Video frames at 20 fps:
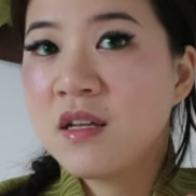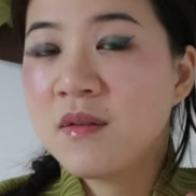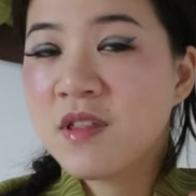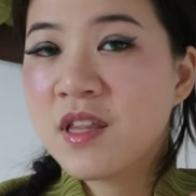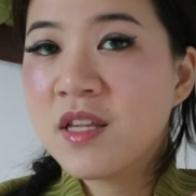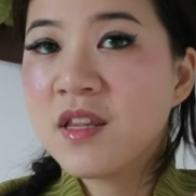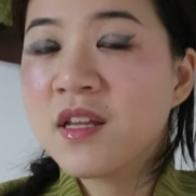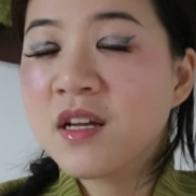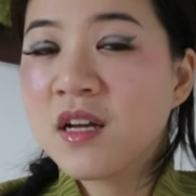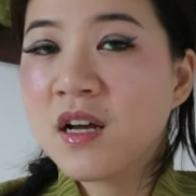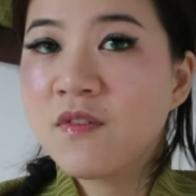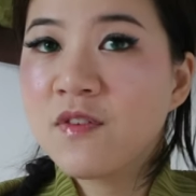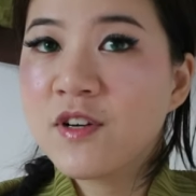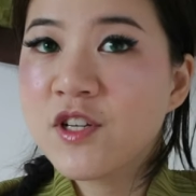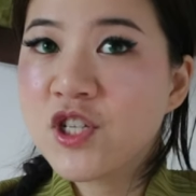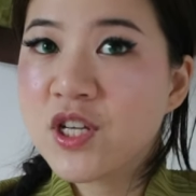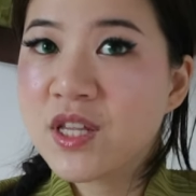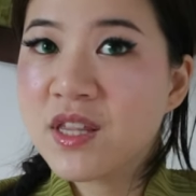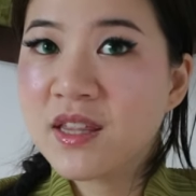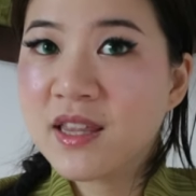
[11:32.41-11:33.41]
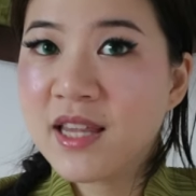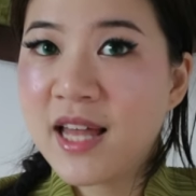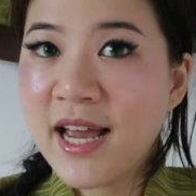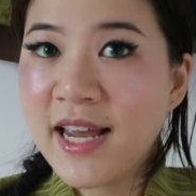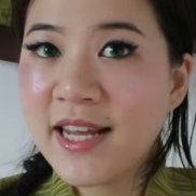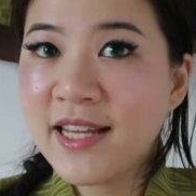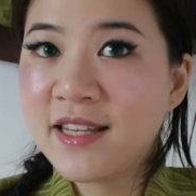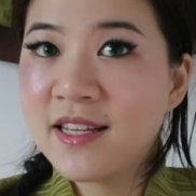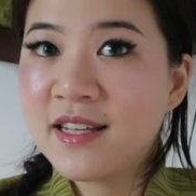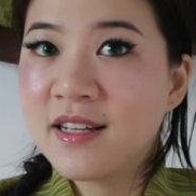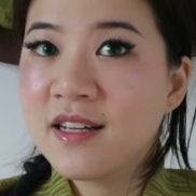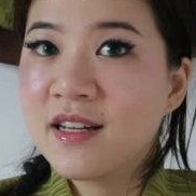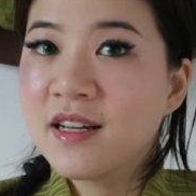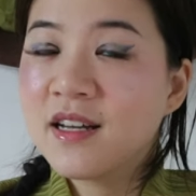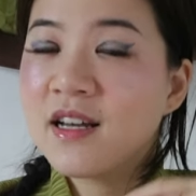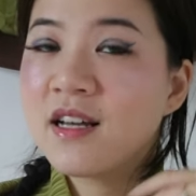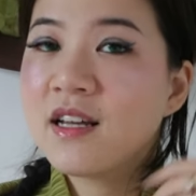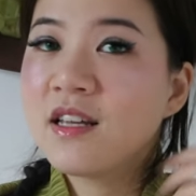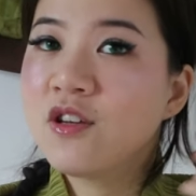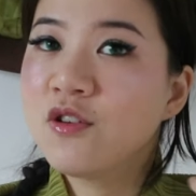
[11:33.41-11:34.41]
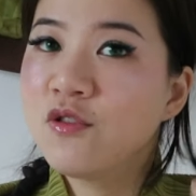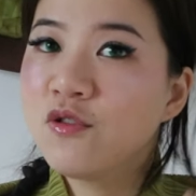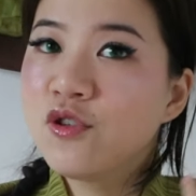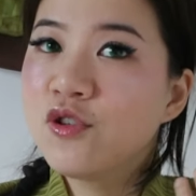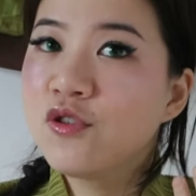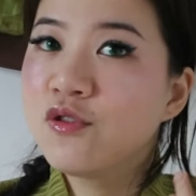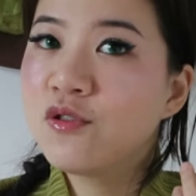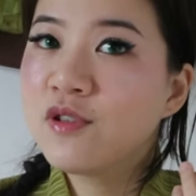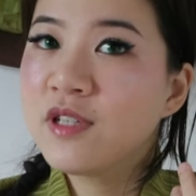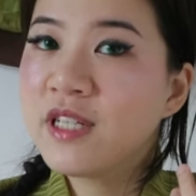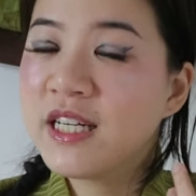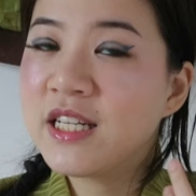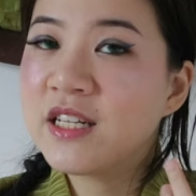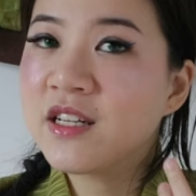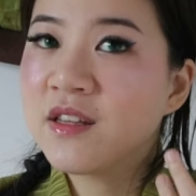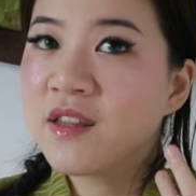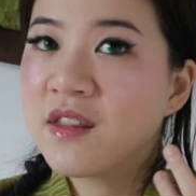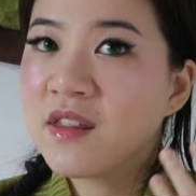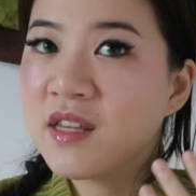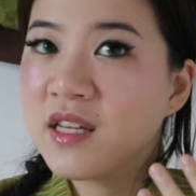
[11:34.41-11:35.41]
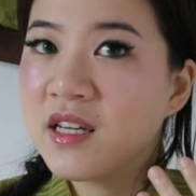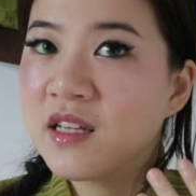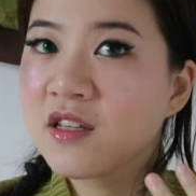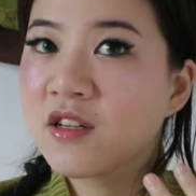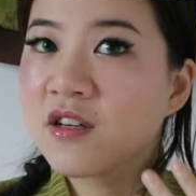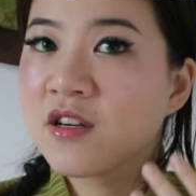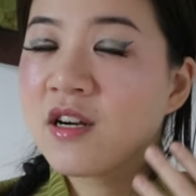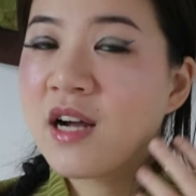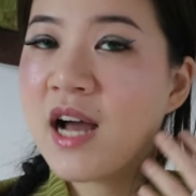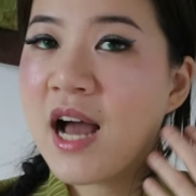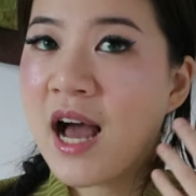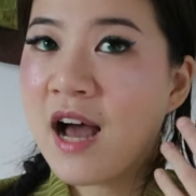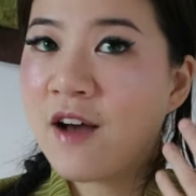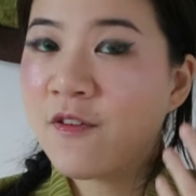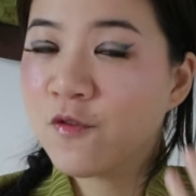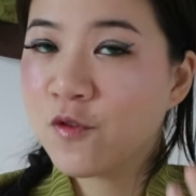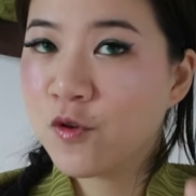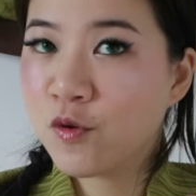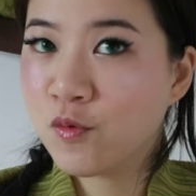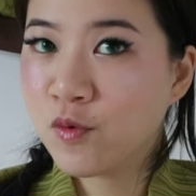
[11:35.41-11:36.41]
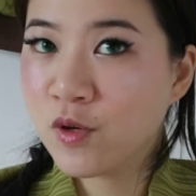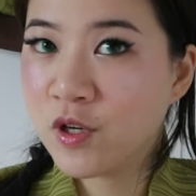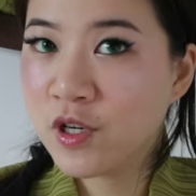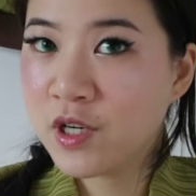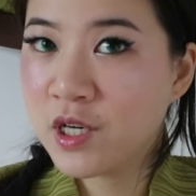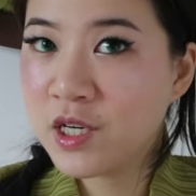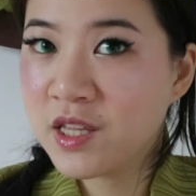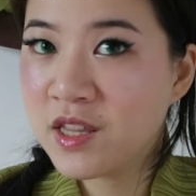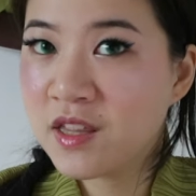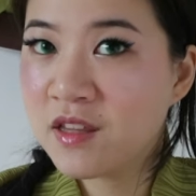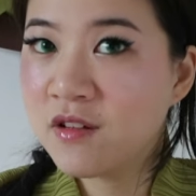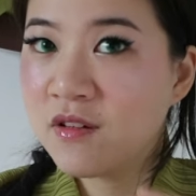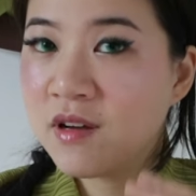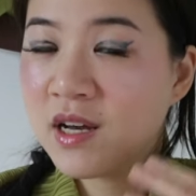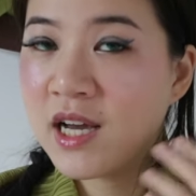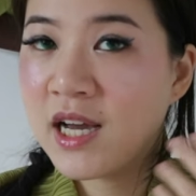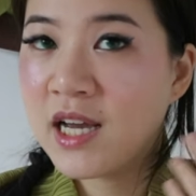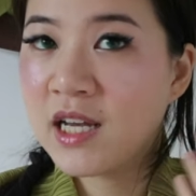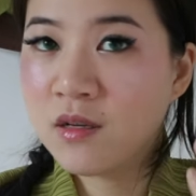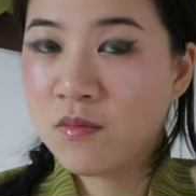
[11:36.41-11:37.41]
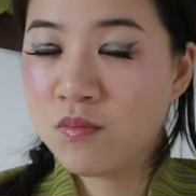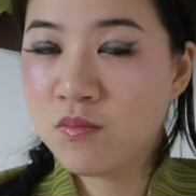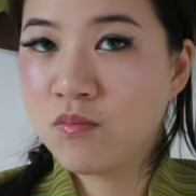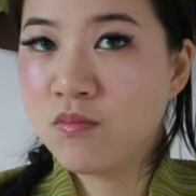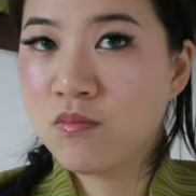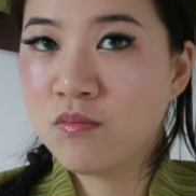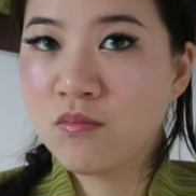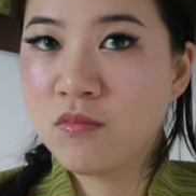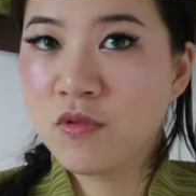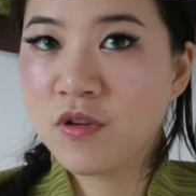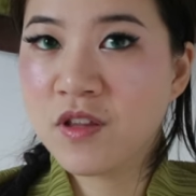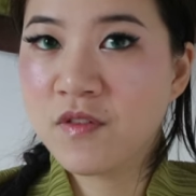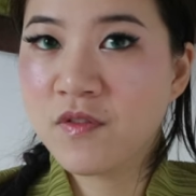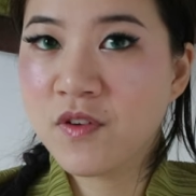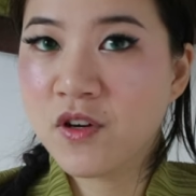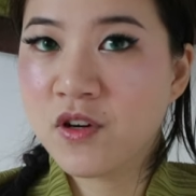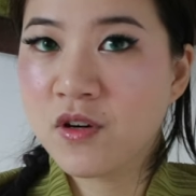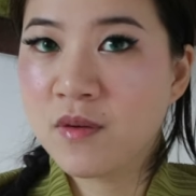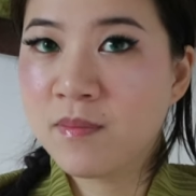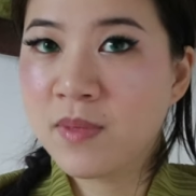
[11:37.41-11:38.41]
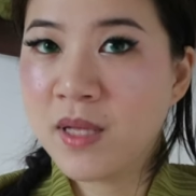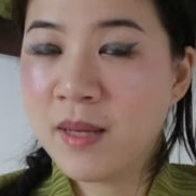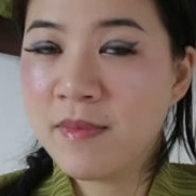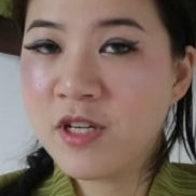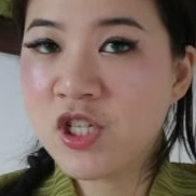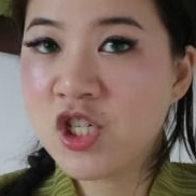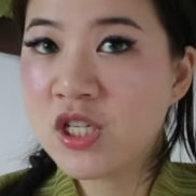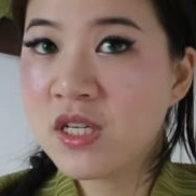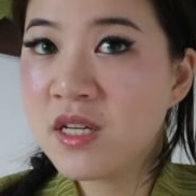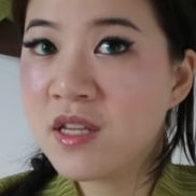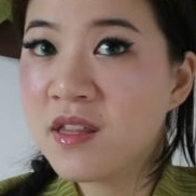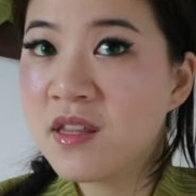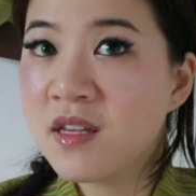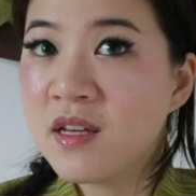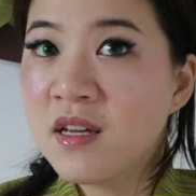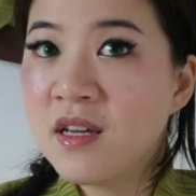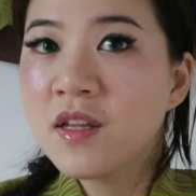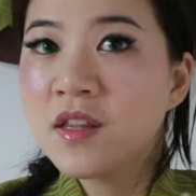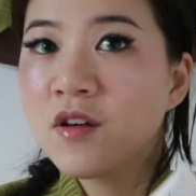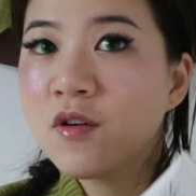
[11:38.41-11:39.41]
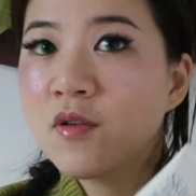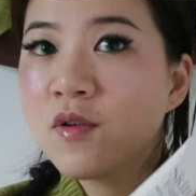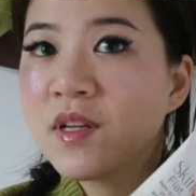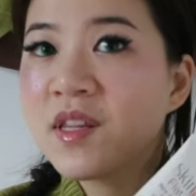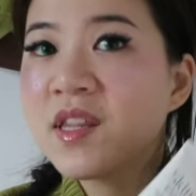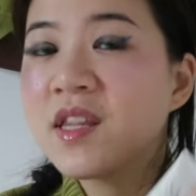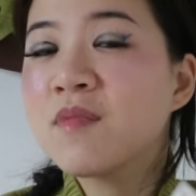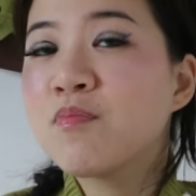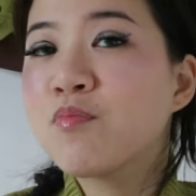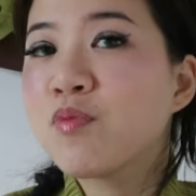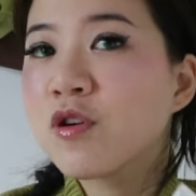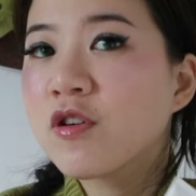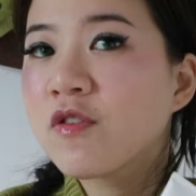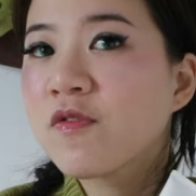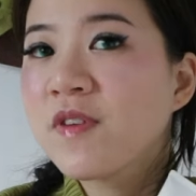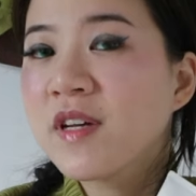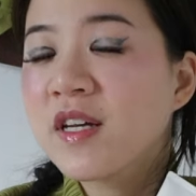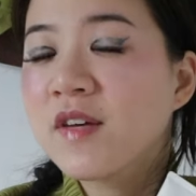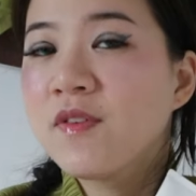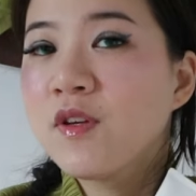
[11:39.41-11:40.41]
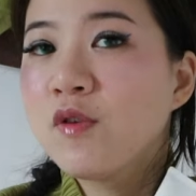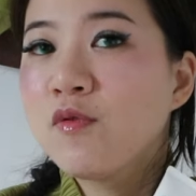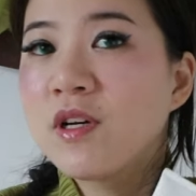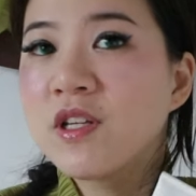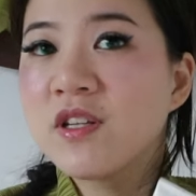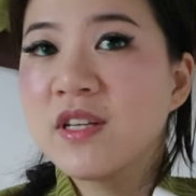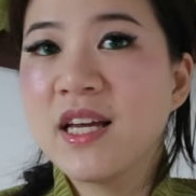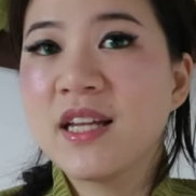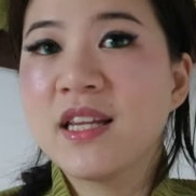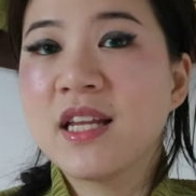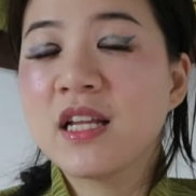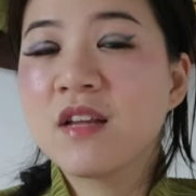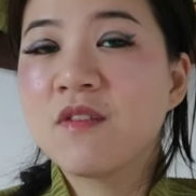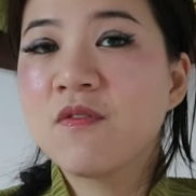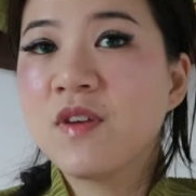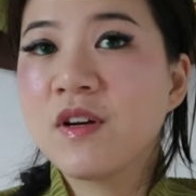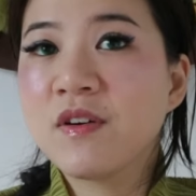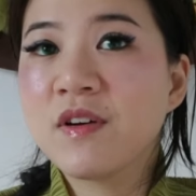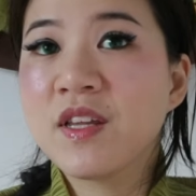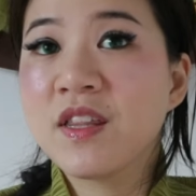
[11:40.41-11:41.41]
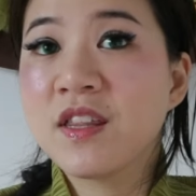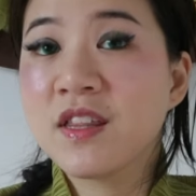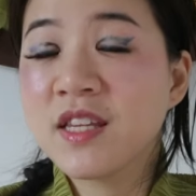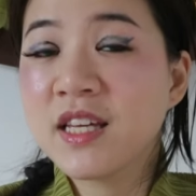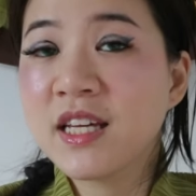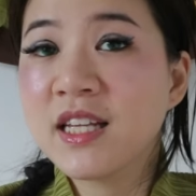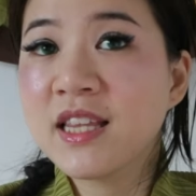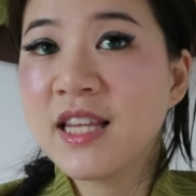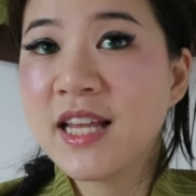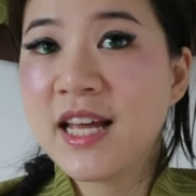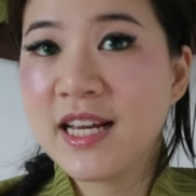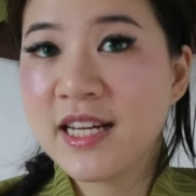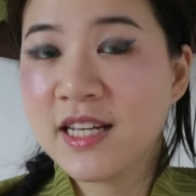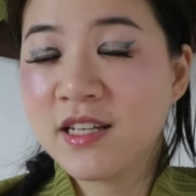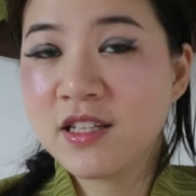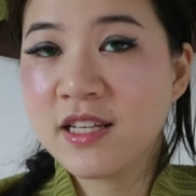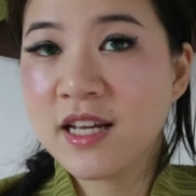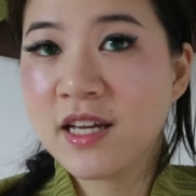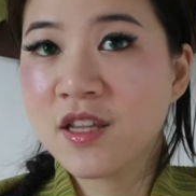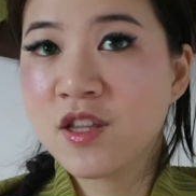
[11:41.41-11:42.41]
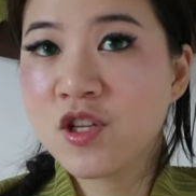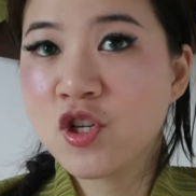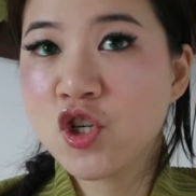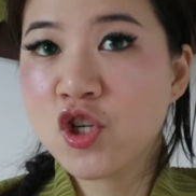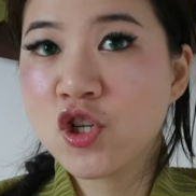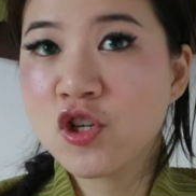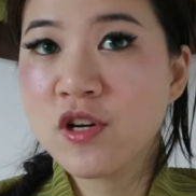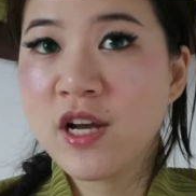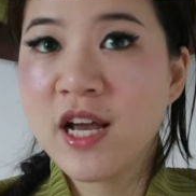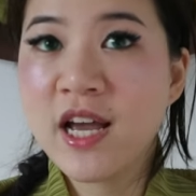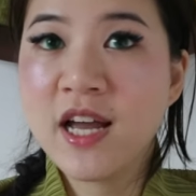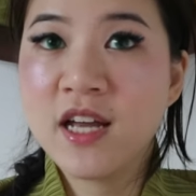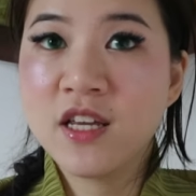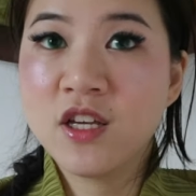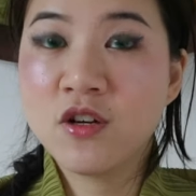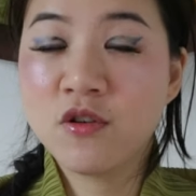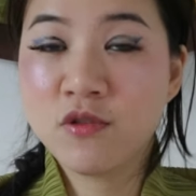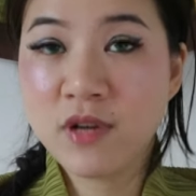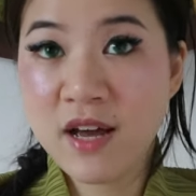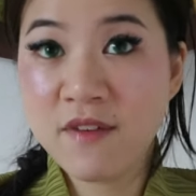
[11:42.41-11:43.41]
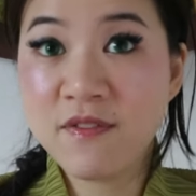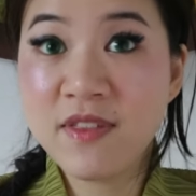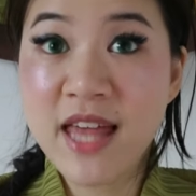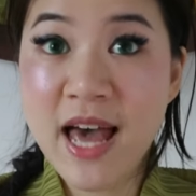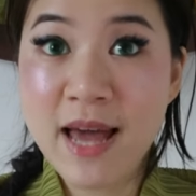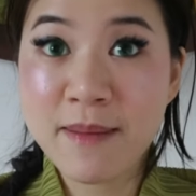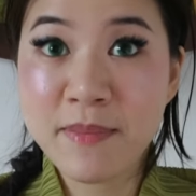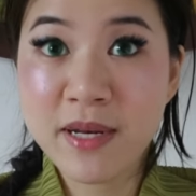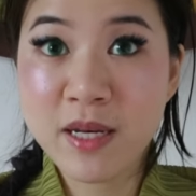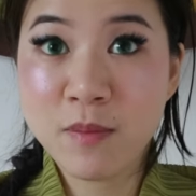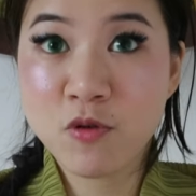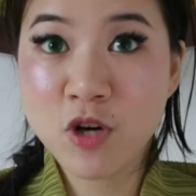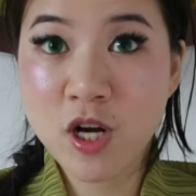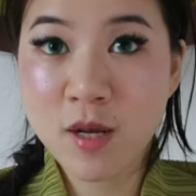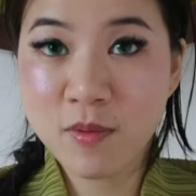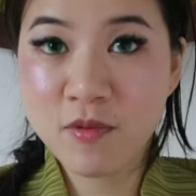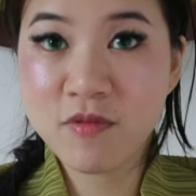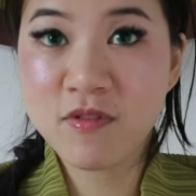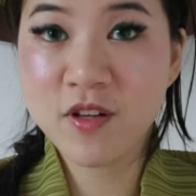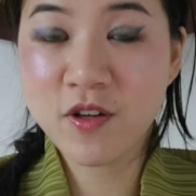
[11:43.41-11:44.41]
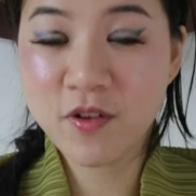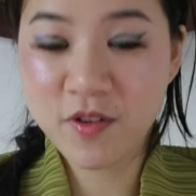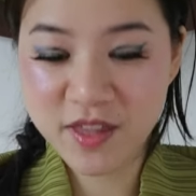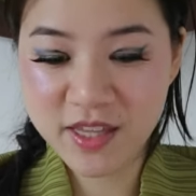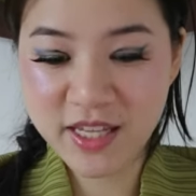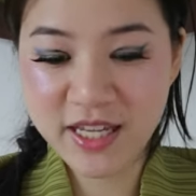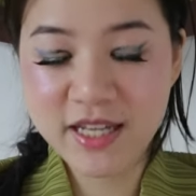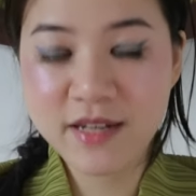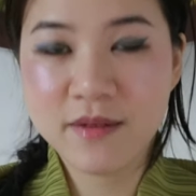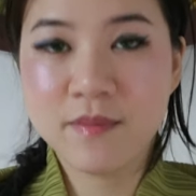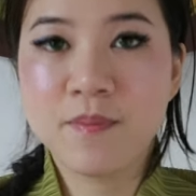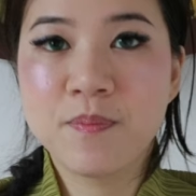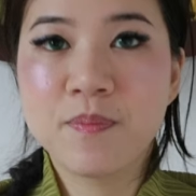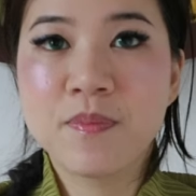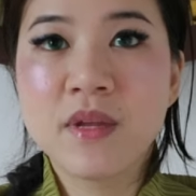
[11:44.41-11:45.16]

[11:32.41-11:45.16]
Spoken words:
Since the coverage is light, you do need concealer afterwards to hide most of your blemishes. So this is perfect if you want to get that very skin-like texture and you don't have that many problems with your skin.